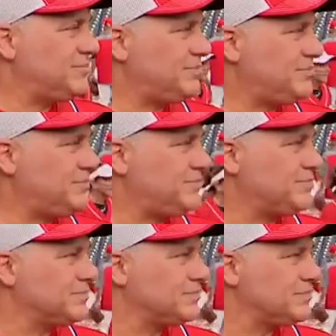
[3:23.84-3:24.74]

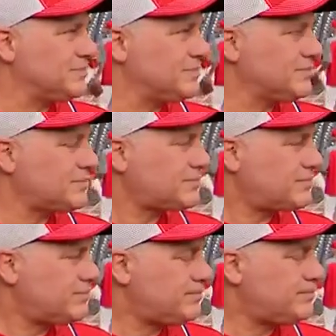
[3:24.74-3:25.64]

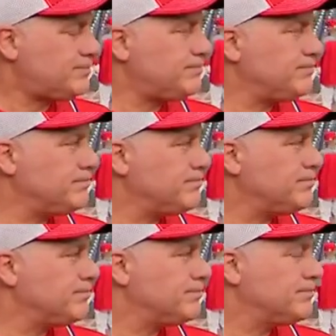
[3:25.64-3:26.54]

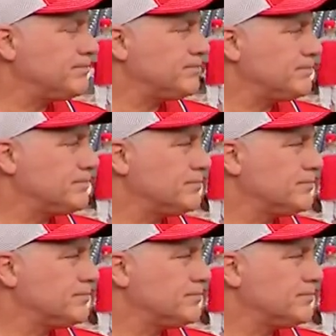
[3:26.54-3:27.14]
No words are spoken by the person on screen.